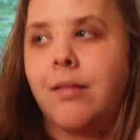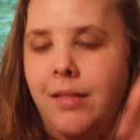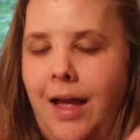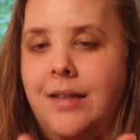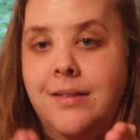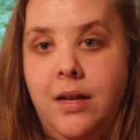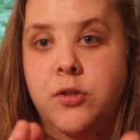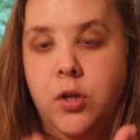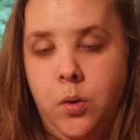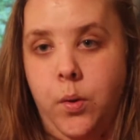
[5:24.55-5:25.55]
less
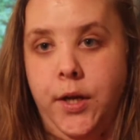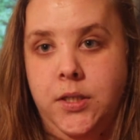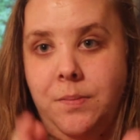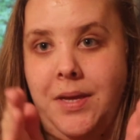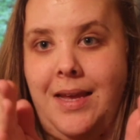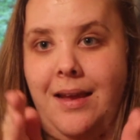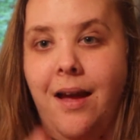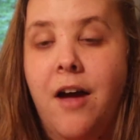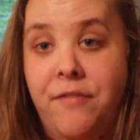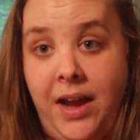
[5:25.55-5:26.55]
cells are going to be
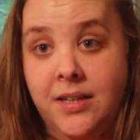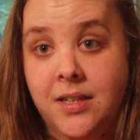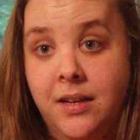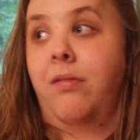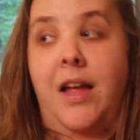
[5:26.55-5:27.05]
affected,